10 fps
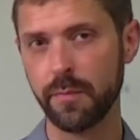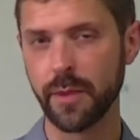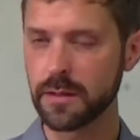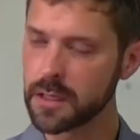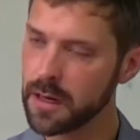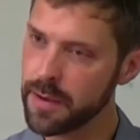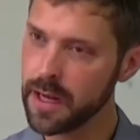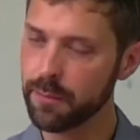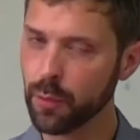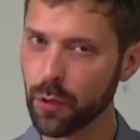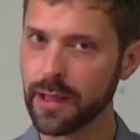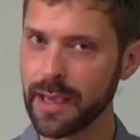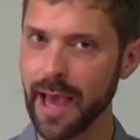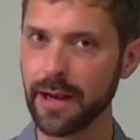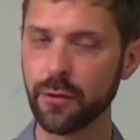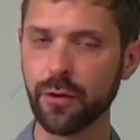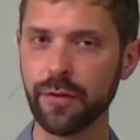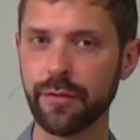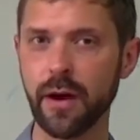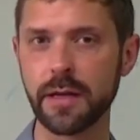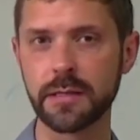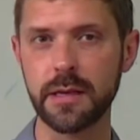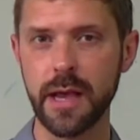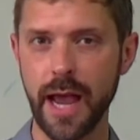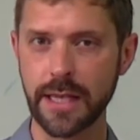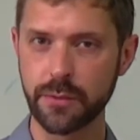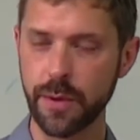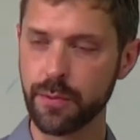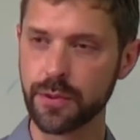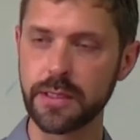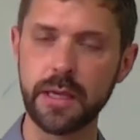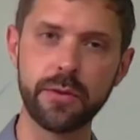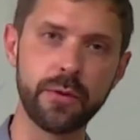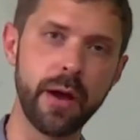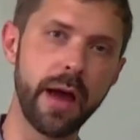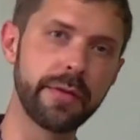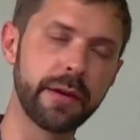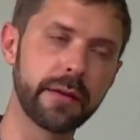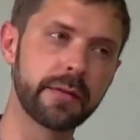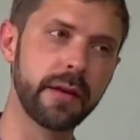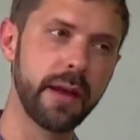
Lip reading: It's going to be an important category for us as we proceed through ethics.